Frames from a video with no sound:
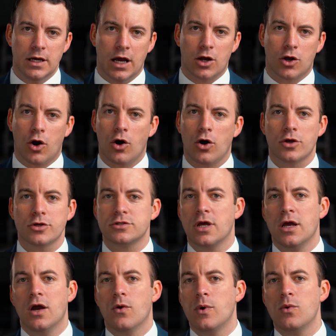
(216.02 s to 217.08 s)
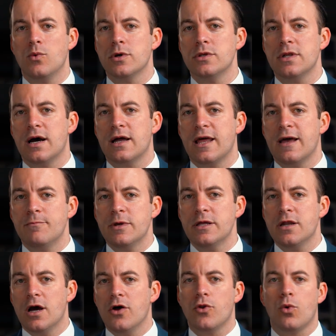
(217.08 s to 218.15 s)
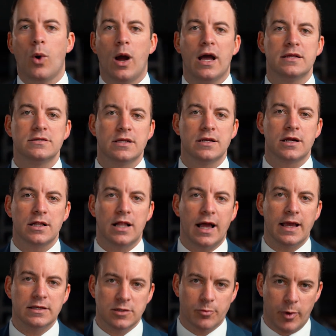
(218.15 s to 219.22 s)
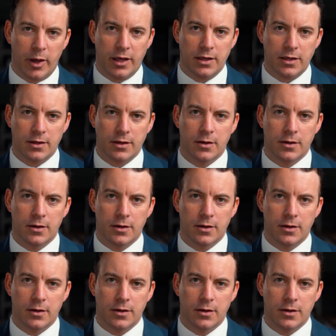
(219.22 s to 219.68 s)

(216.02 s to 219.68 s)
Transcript: a cost we would not have been otherwise inclined to pay.